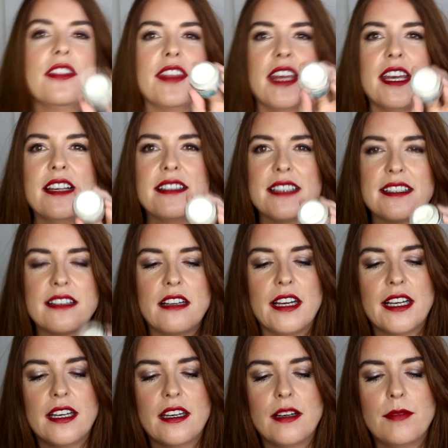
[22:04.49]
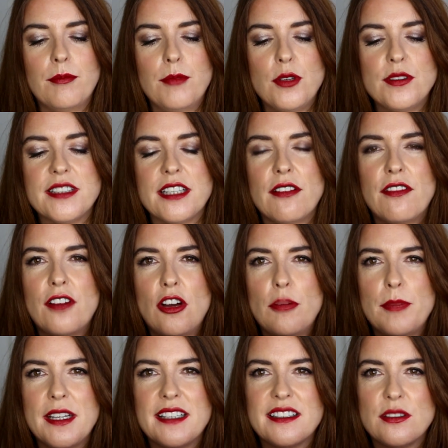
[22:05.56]
This is like a moussey,
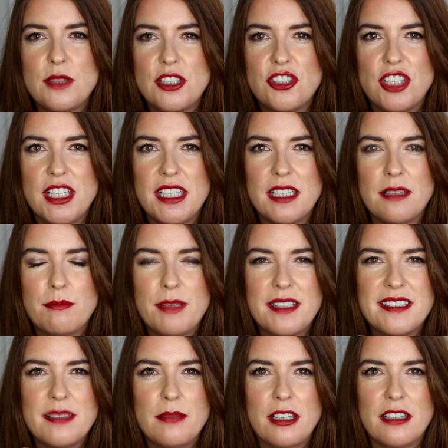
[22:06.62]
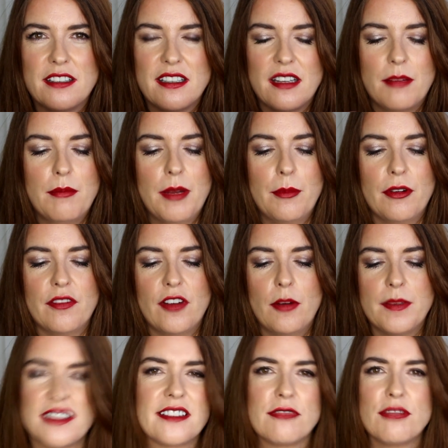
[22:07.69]
foamy, squidgy, bit similar to the memory foam.
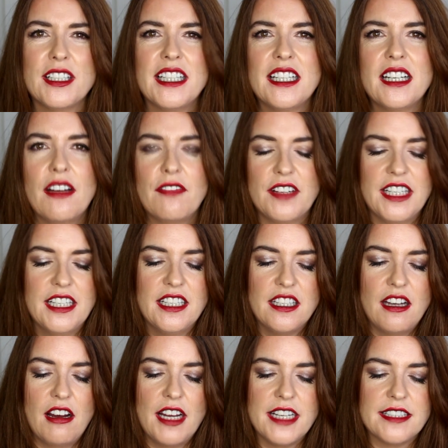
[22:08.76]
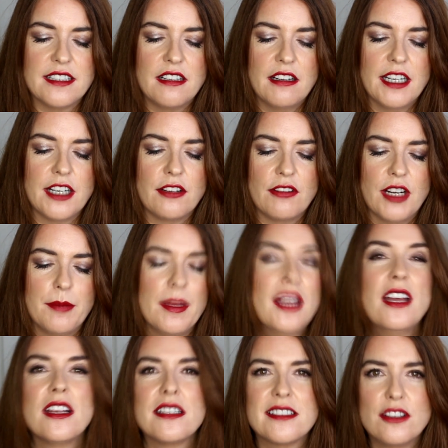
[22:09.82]
It's just really lovely light eye cream,
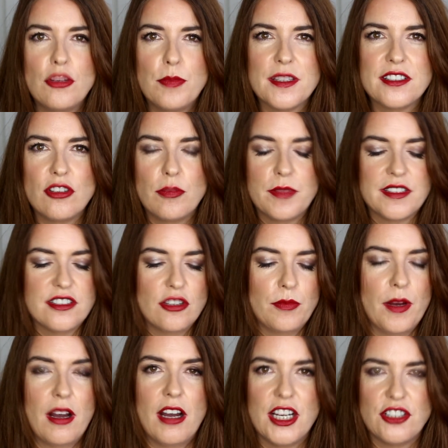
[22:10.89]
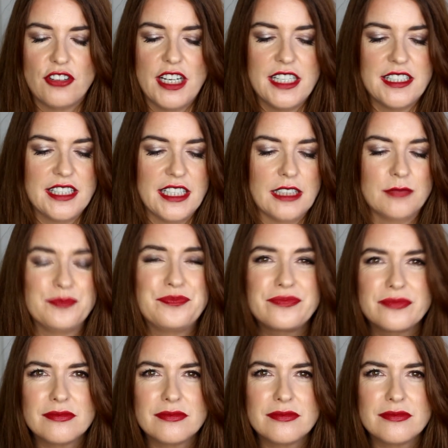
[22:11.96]
super, super, super hydrating